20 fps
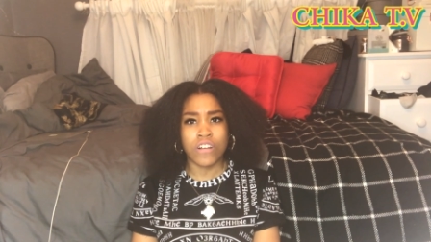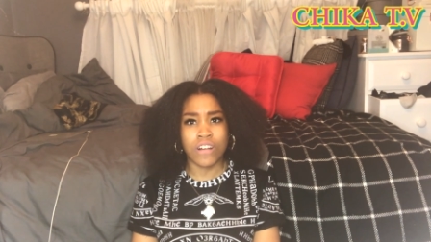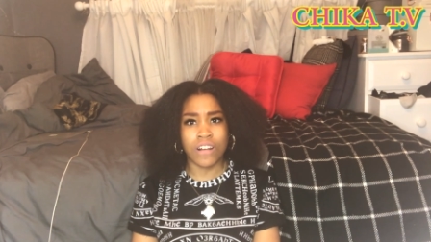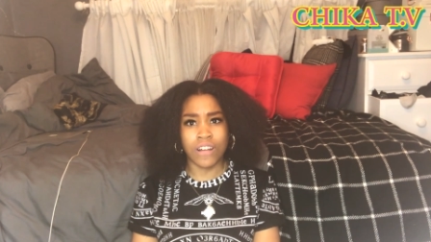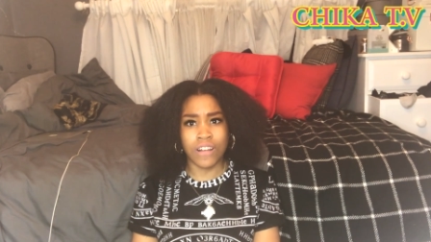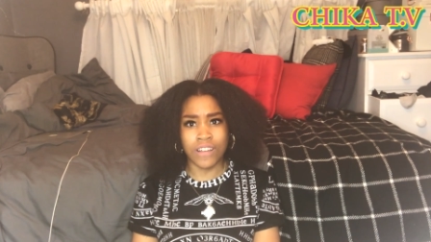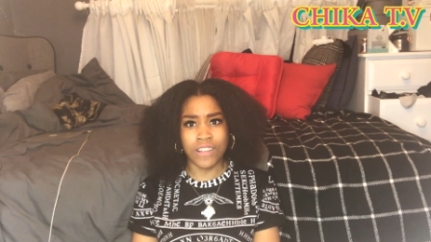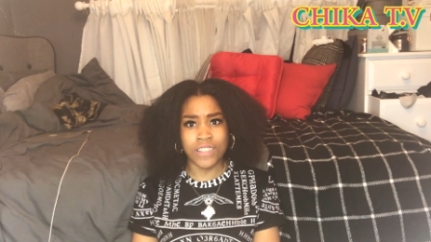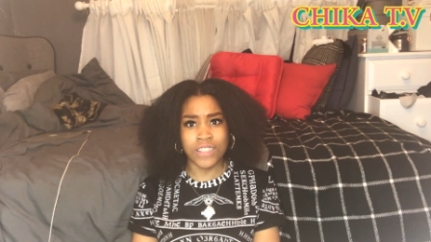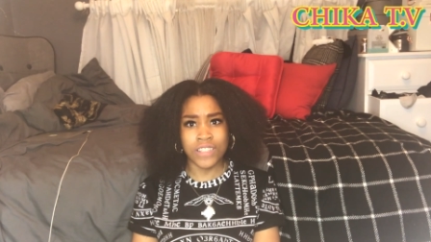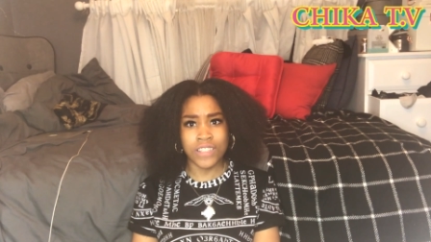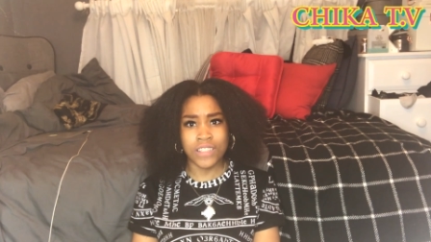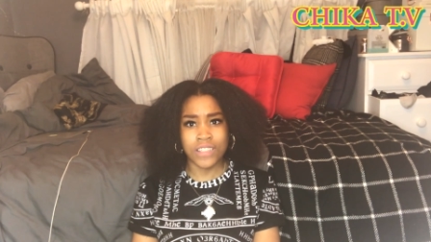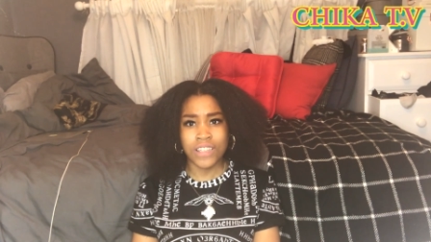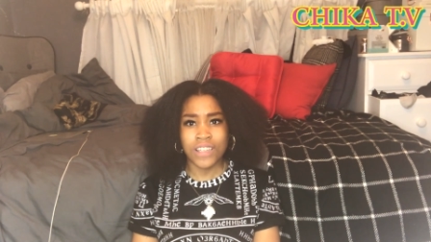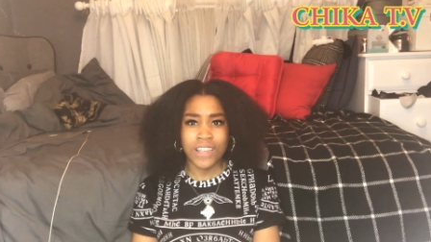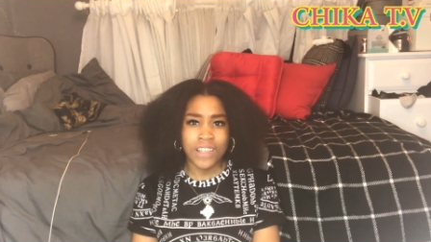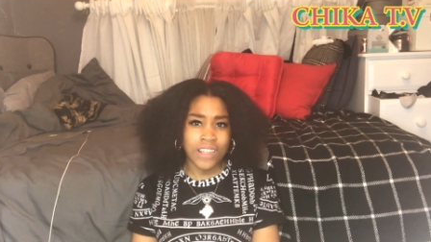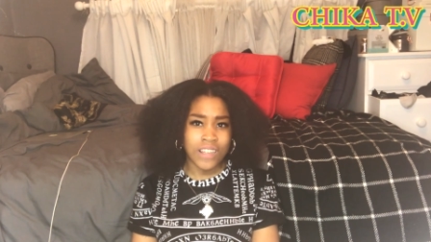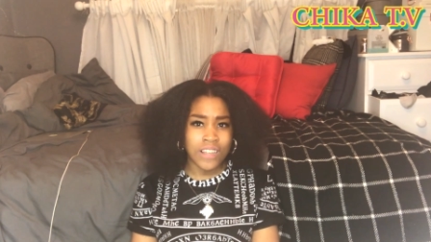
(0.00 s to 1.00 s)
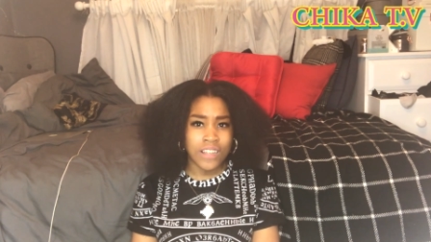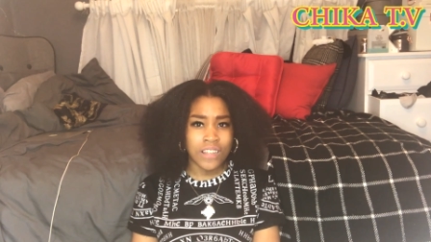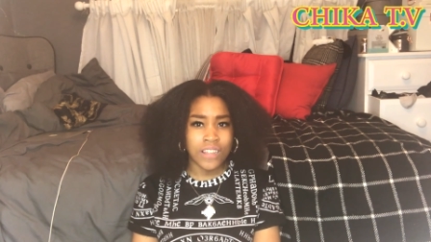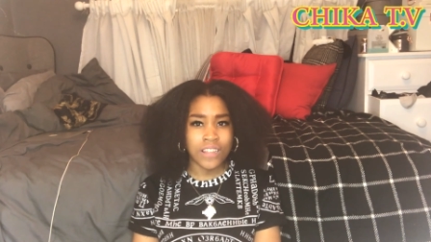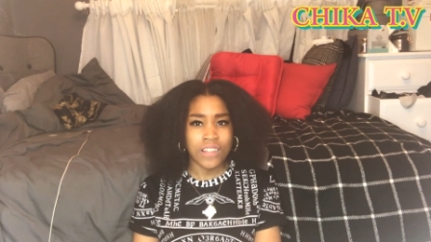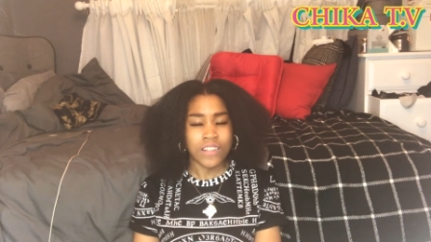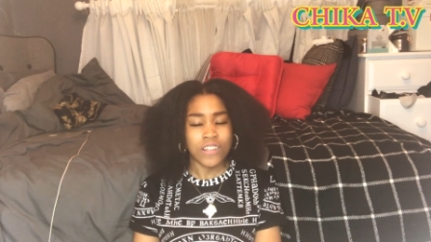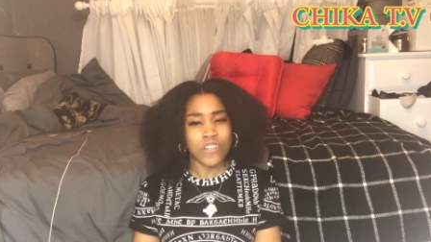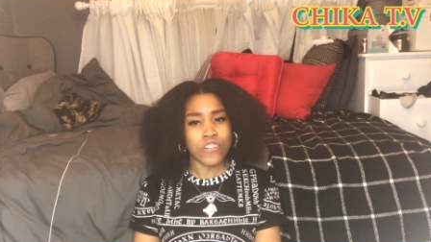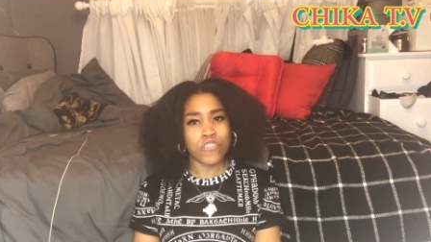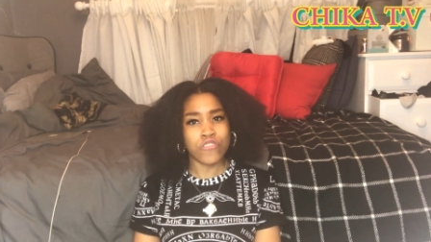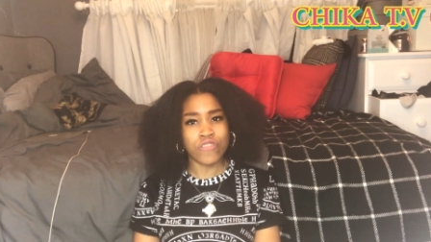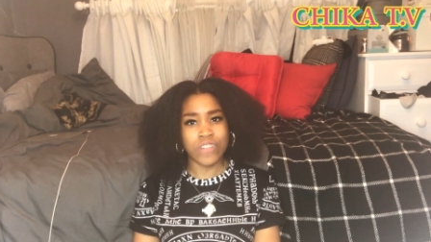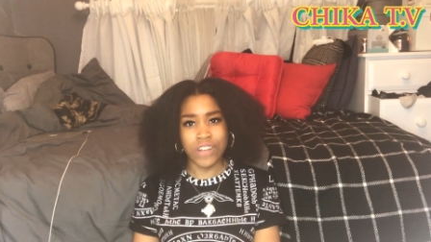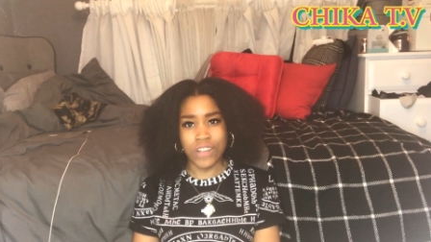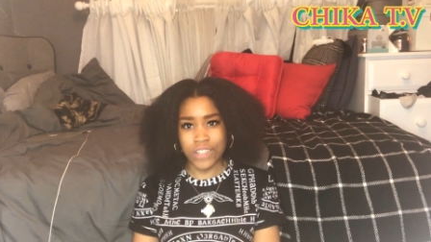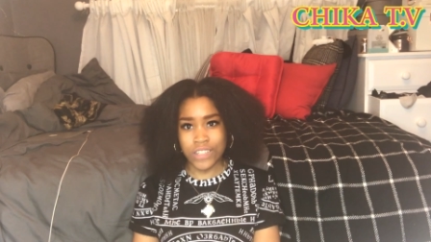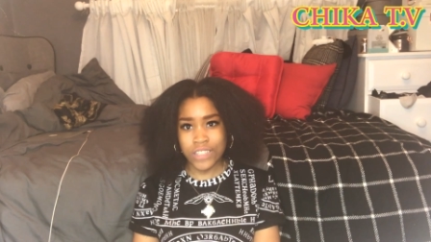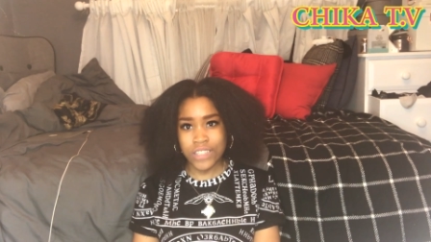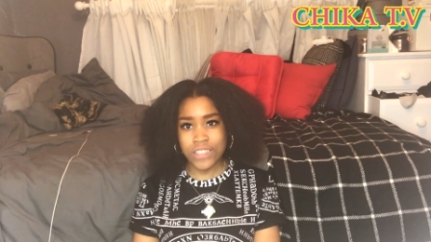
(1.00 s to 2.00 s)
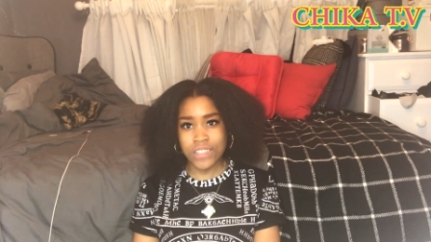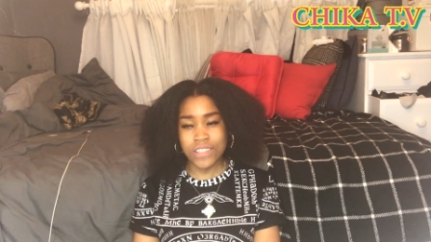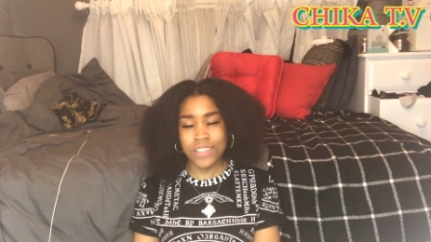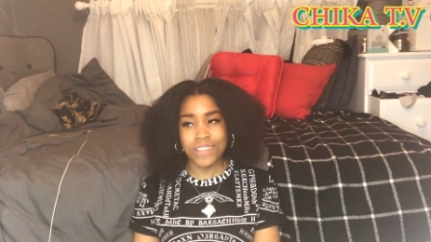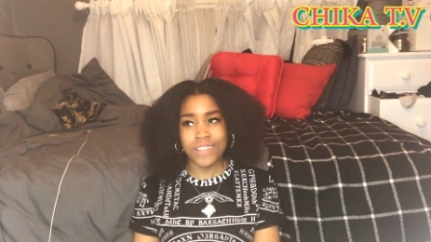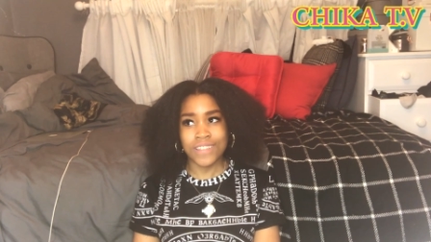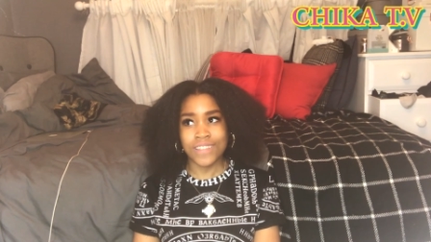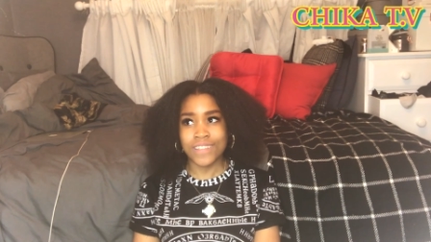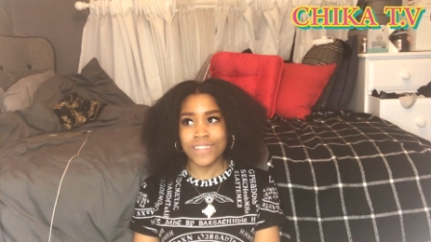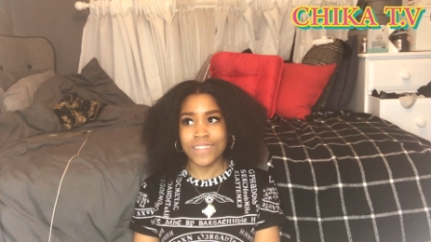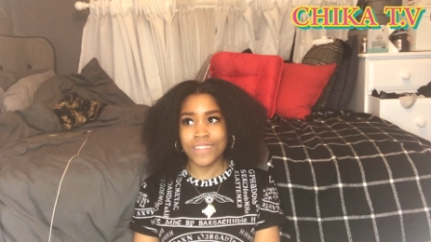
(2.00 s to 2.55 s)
Crush, crush.